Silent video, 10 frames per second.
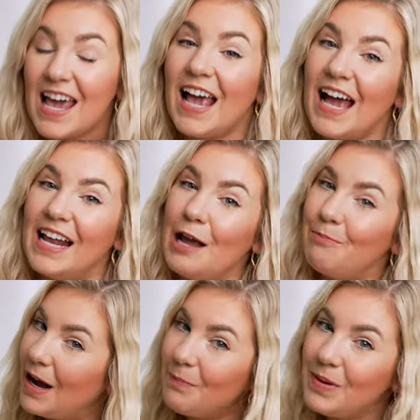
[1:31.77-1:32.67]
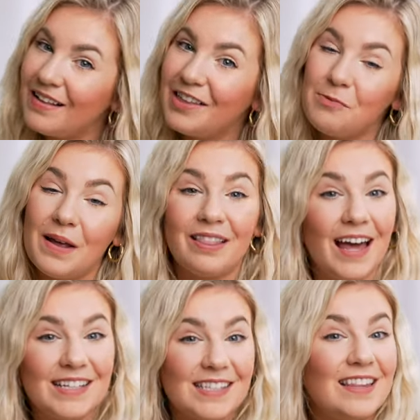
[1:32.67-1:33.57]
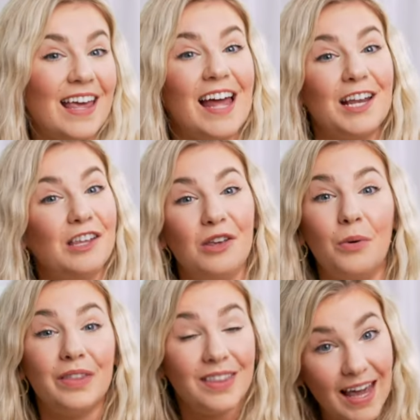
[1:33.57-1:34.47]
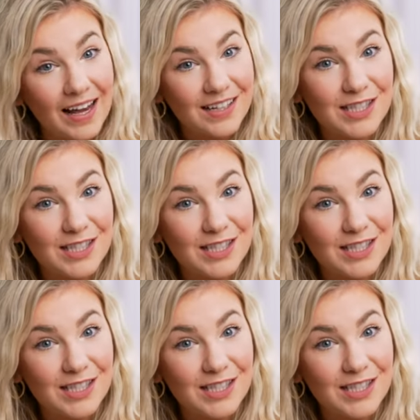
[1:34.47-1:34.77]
and it might be a little bit less than you think.